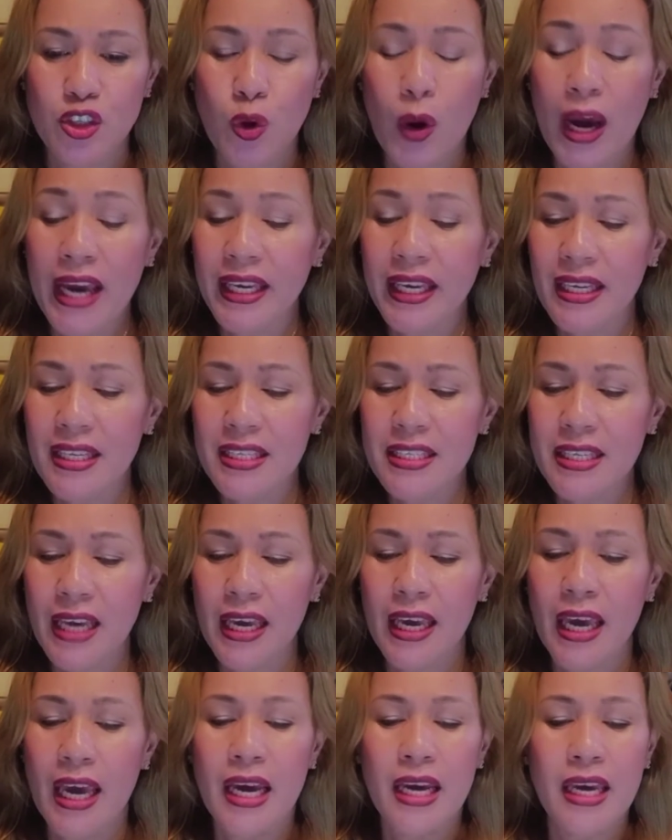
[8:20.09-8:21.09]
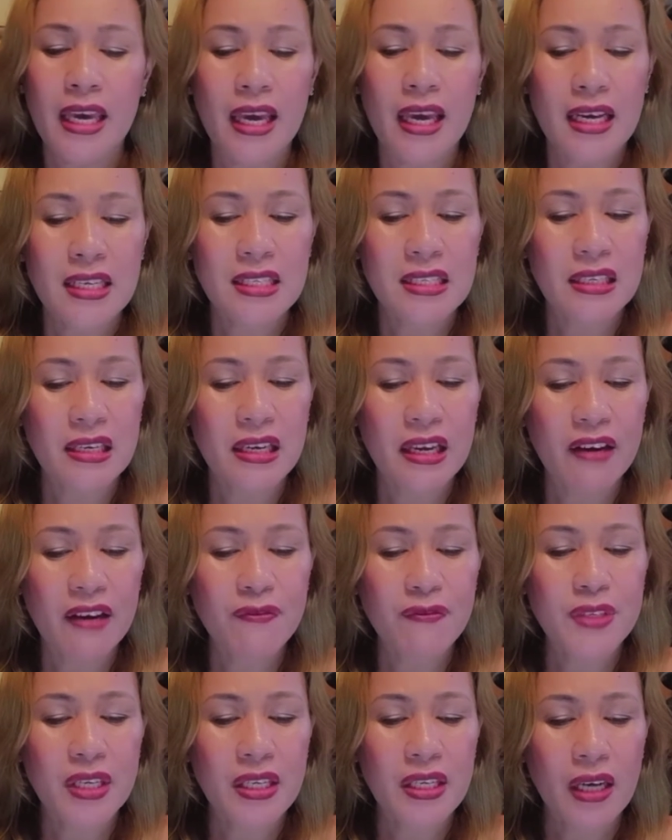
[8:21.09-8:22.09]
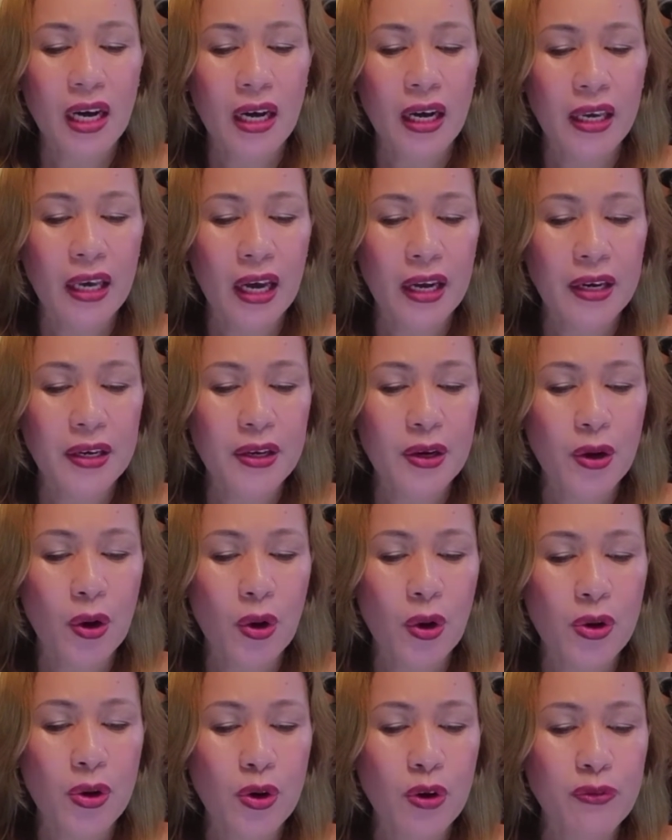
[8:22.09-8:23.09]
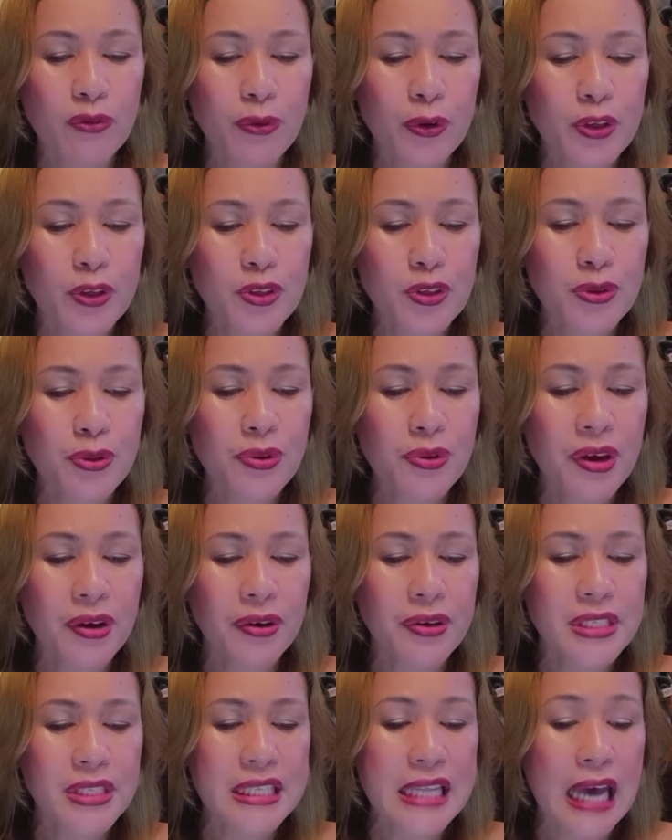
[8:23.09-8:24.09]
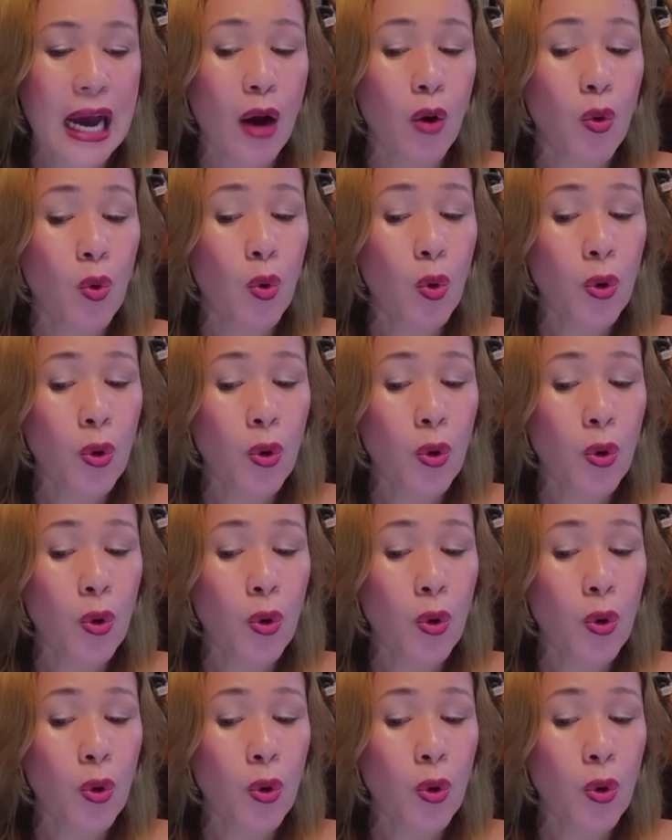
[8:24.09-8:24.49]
So I can say he has lived in Cagayan de Oro for 2 years now,